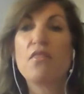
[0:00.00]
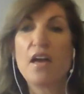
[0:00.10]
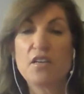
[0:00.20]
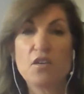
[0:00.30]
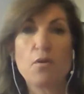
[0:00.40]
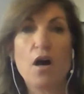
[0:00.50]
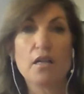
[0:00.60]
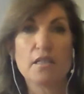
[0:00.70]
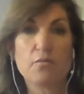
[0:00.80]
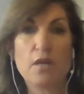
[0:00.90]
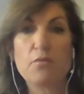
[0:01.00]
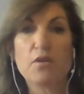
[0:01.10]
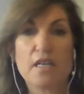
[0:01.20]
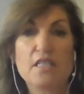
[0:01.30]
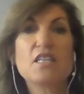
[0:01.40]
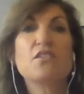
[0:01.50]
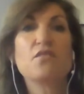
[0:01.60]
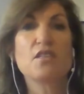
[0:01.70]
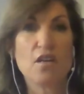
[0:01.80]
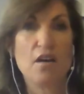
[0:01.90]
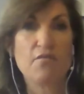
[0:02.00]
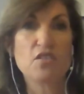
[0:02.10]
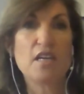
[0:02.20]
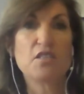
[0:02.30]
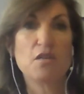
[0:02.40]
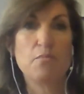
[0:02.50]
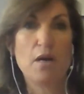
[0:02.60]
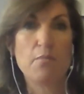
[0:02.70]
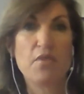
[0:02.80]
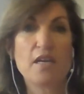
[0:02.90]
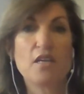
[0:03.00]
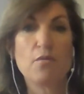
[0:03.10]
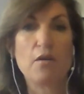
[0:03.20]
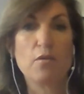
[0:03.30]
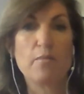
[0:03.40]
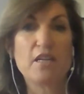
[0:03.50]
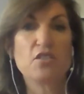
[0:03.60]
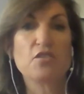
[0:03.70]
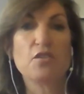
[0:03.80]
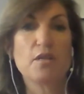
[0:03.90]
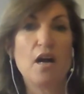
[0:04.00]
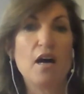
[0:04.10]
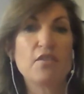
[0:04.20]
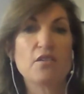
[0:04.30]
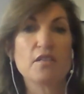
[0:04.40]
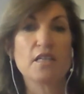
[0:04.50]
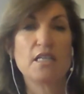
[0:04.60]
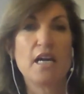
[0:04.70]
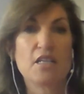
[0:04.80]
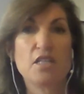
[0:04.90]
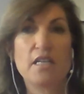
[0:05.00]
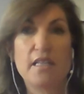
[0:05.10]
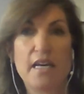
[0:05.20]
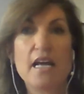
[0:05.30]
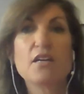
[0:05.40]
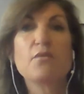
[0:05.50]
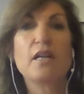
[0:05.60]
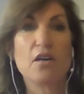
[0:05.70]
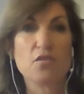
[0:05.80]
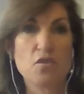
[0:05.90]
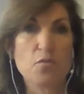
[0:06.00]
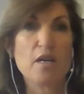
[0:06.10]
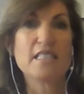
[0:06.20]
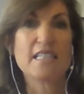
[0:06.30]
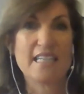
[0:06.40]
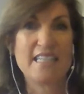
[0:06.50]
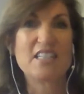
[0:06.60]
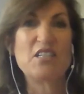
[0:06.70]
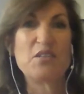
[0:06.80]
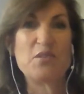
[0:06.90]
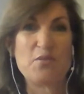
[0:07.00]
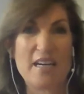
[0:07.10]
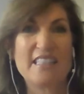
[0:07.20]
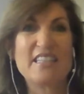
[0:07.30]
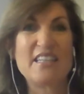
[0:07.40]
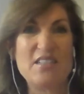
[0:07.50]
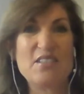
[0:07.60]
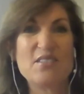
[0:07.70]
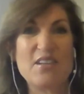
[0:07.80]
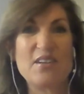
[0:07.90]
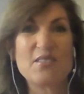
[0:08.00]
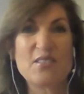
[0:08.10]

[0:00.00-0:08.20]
Thank you all, and we will continue this conversation. Bob, thank you. I will make sure you and Avi are in connection, and that anyone else who wants to connect you directly can do so.